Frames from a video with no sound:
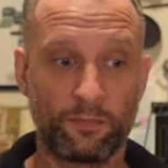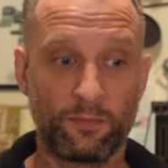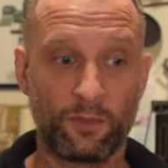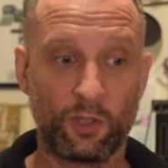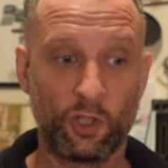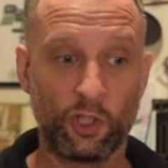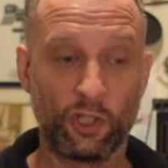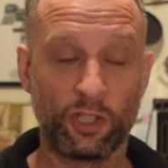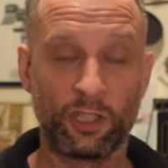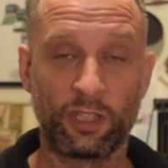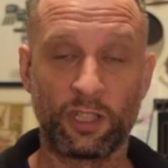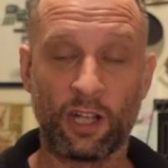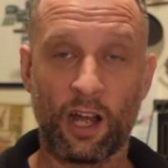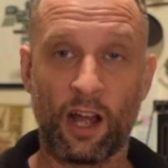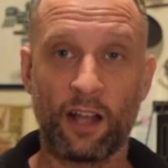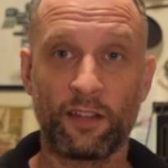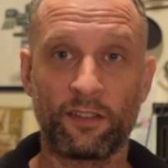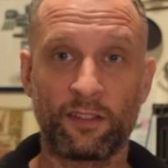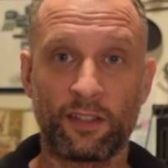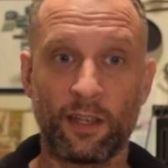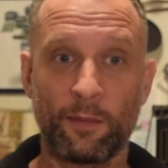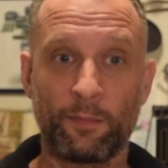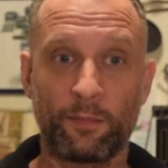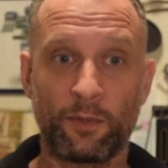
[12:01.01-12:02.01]
good
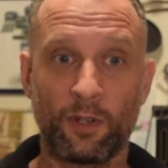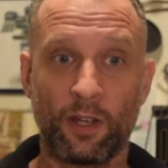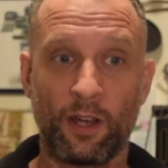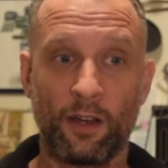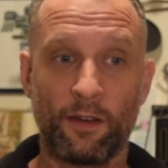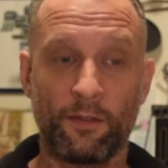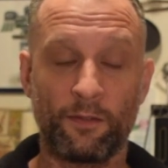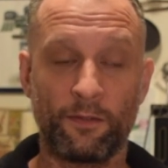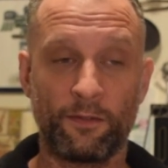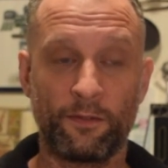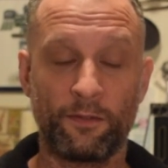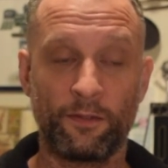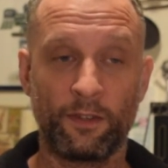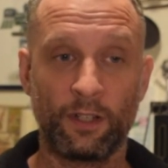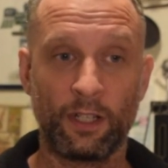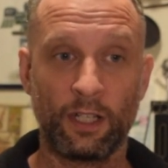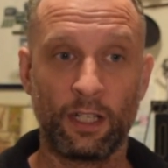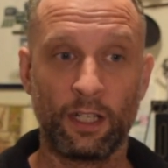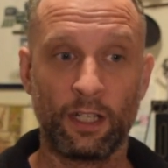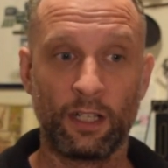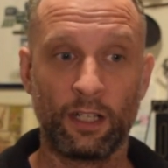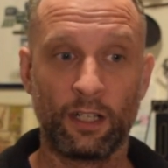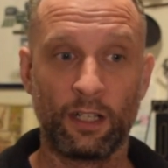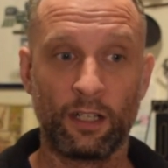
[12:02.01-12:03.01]
concept of,
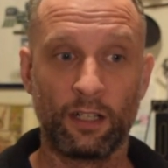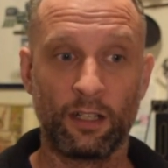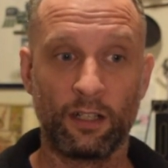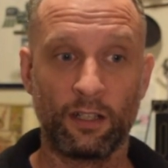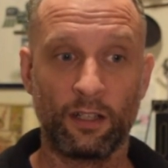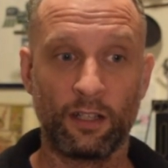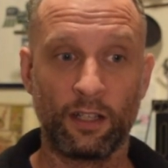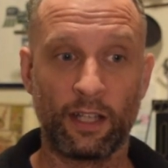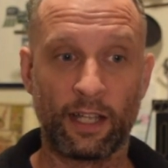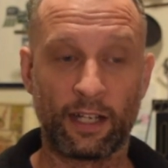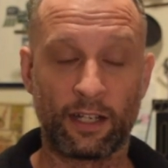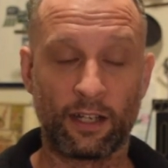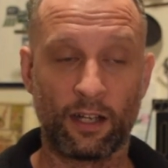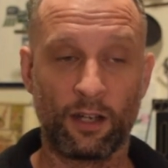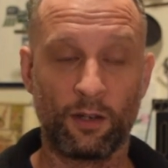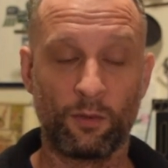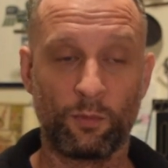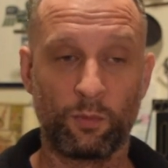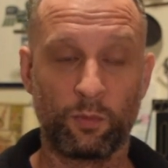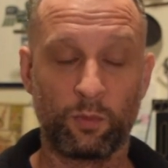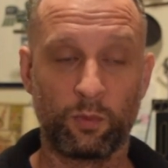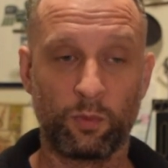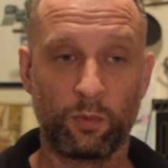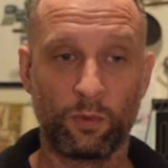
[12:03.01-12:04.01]
like a
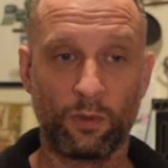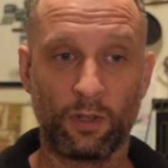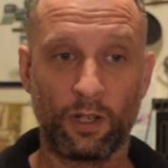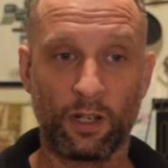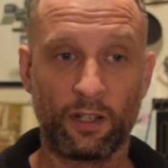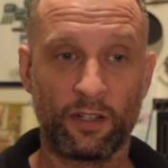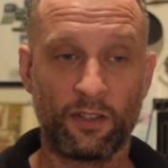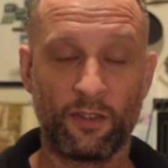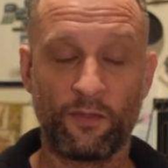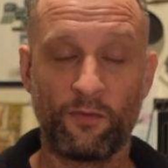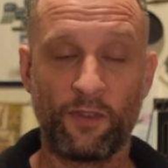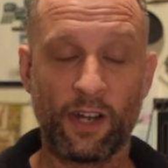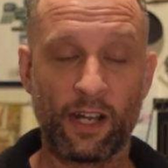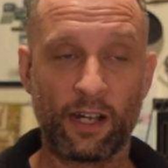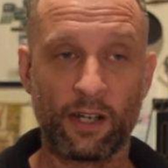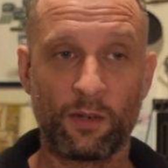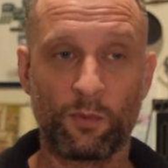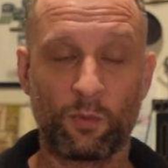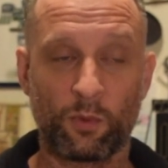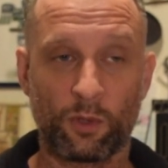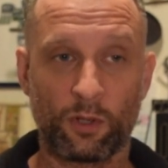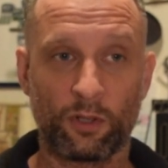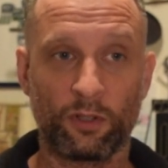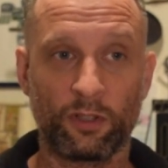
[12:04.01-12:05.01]
very
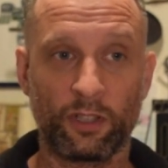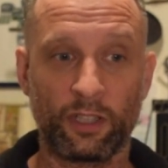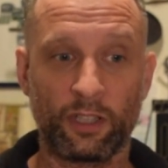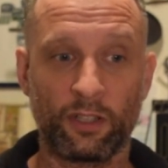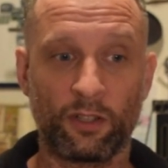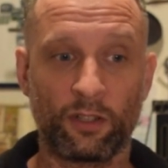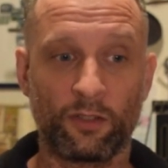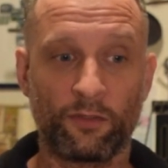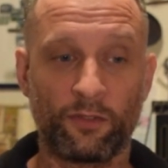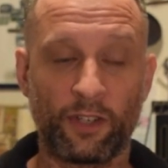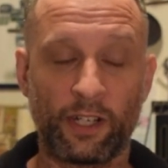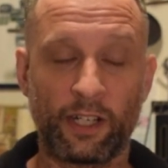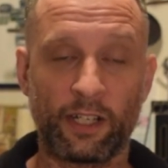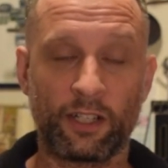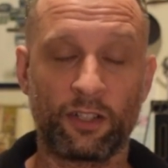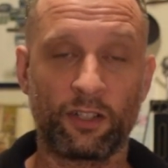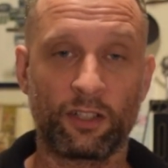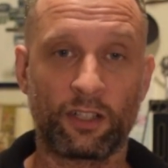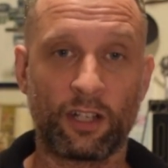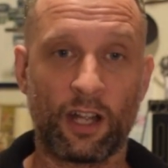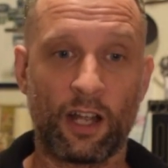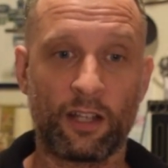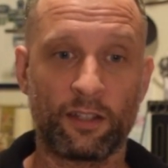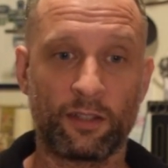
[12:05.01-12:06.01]
worldly or very
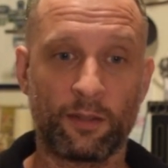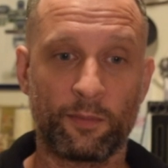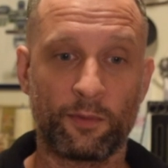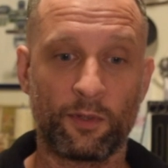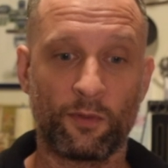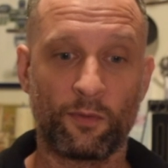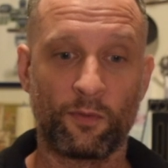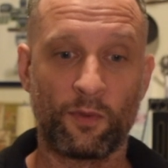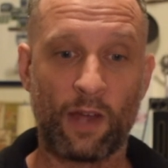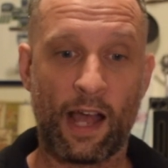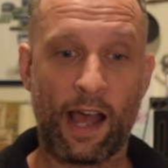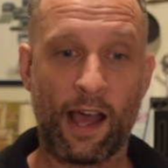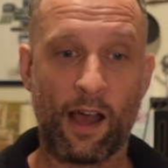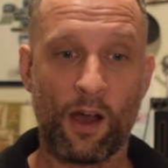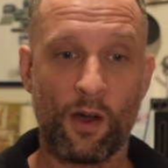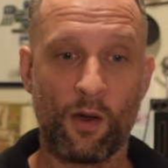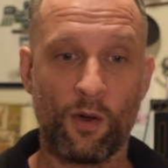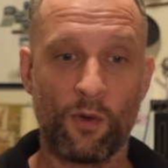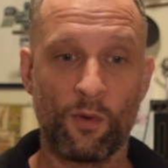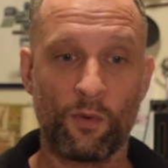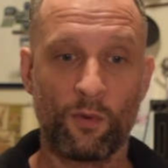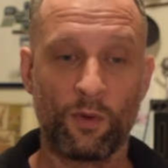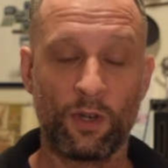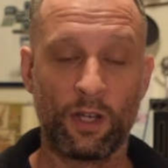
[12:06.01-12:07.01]
good concept of
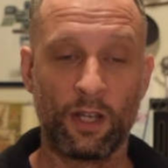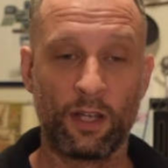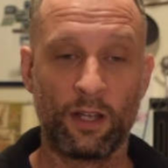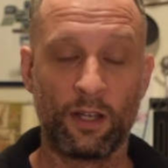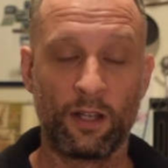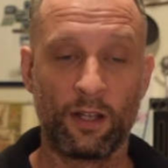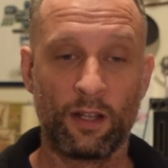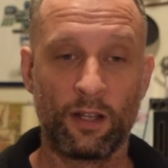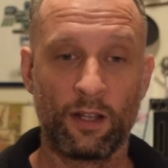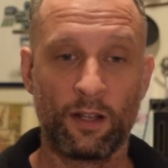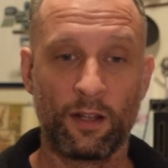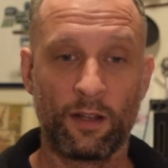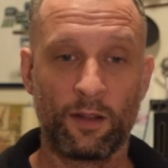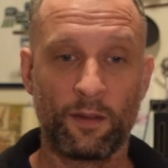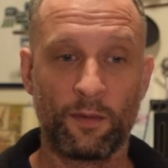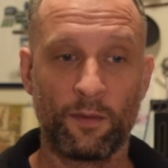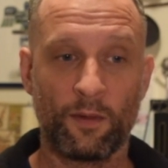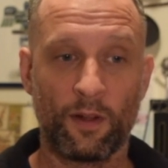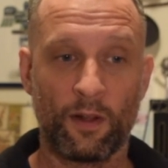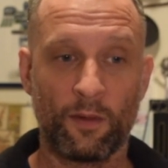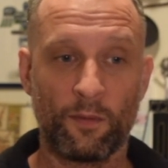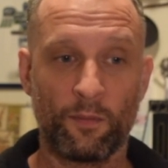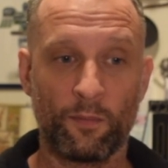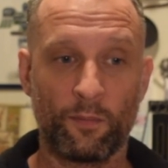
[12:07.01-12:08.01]
how
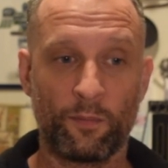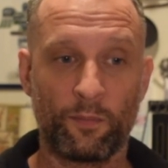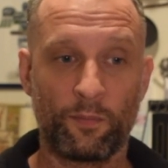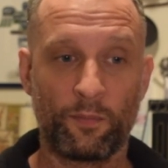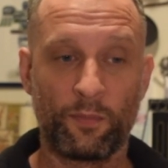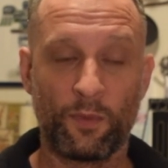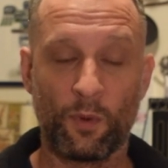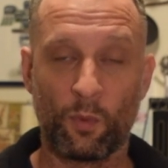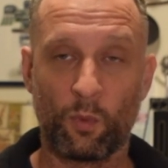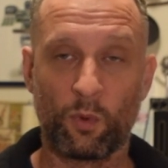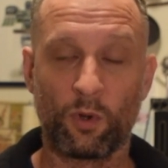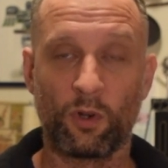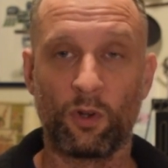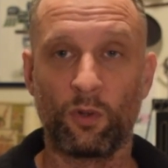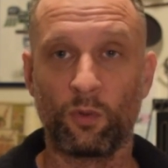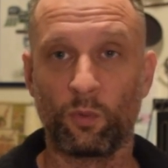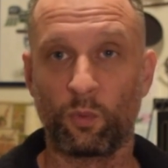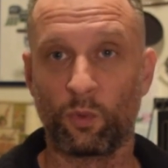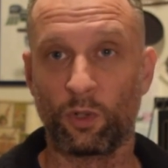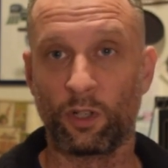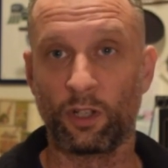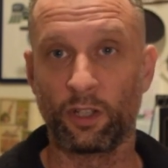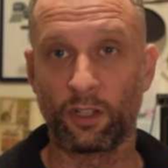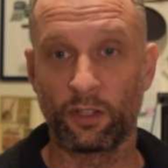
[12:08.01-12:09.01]
the world
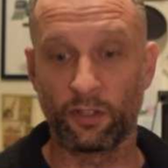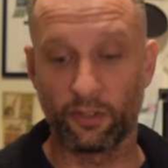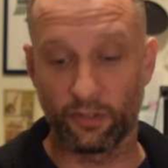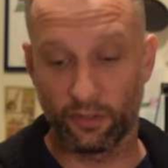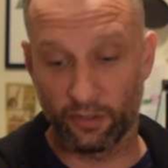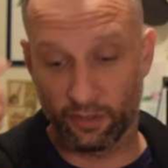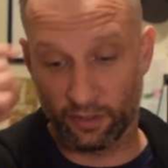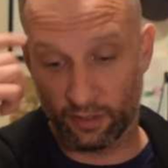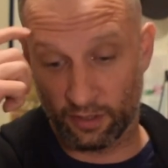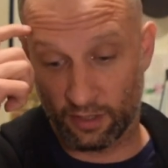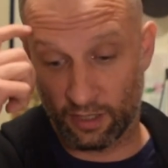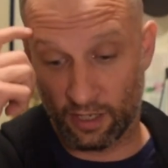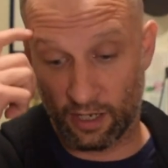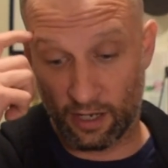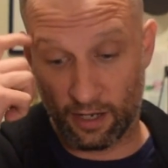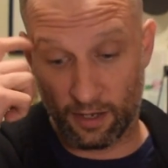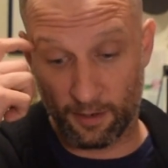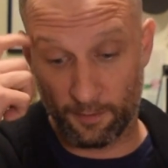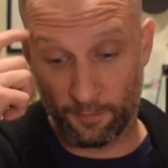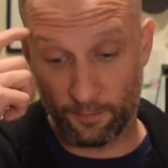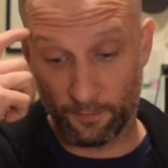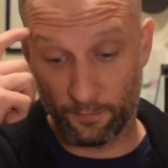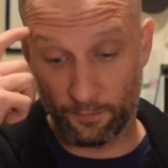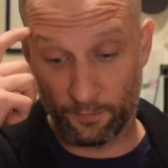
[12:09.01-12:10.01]
works,
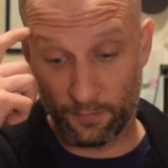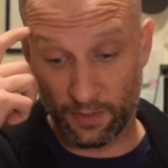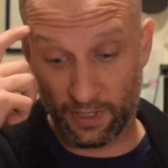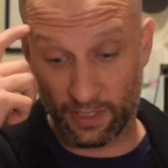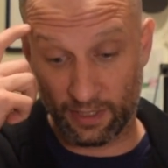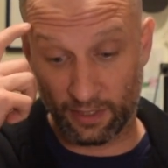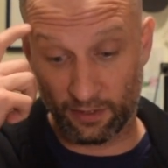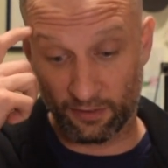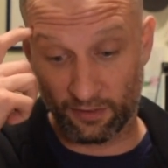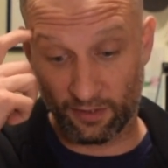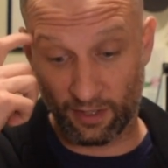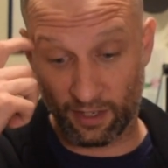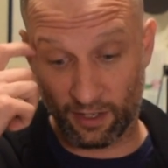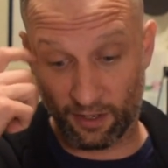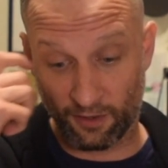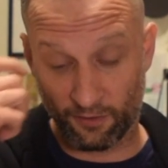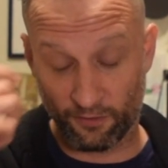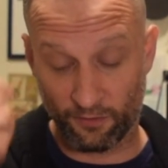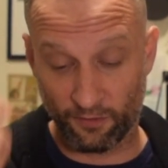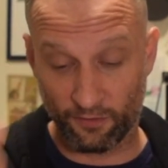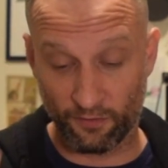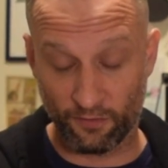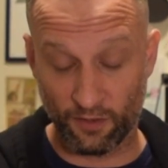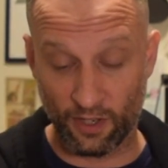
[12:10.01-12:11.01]
because
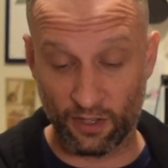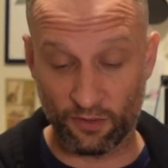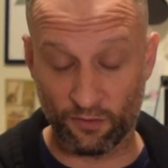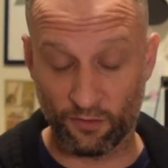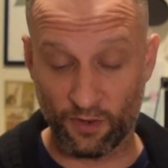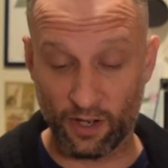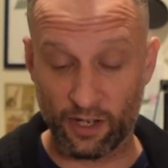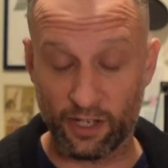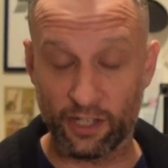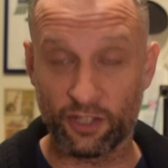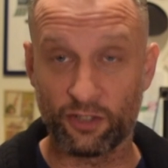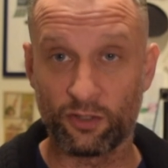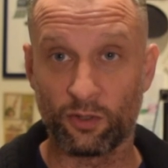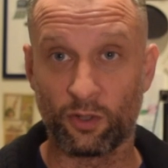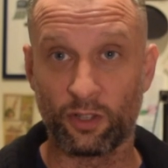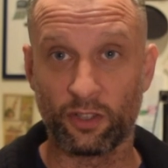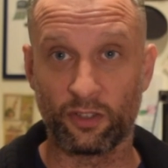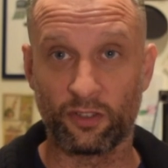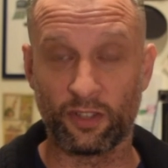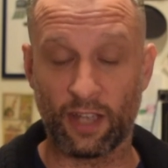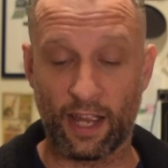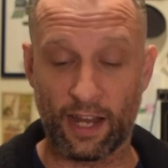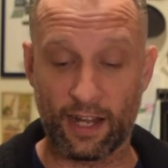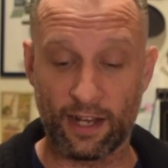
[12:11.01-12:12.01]
it's very
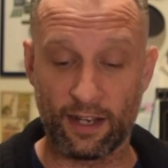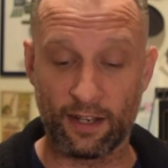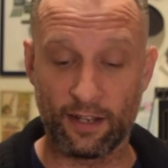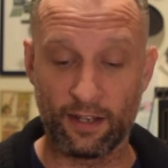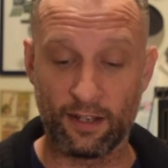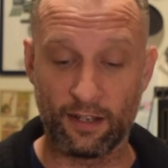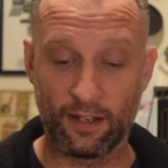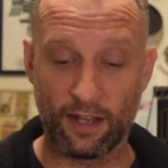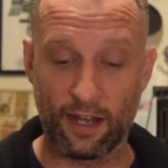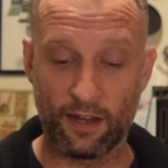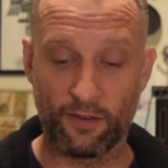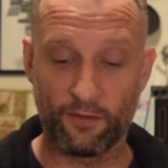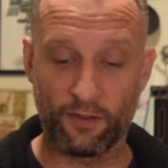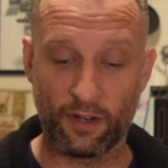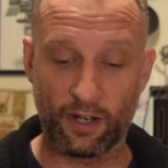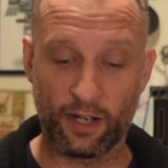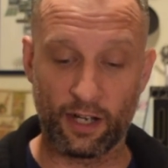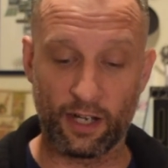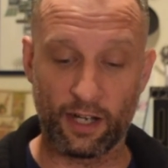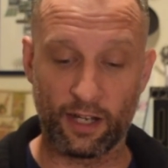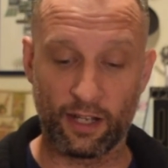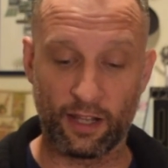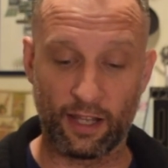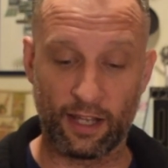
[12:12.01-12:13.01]
short-sighted and
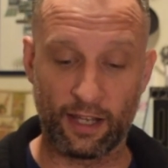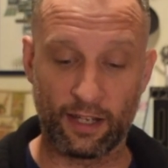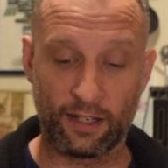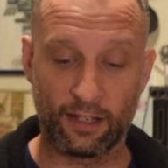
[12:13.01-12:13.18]
very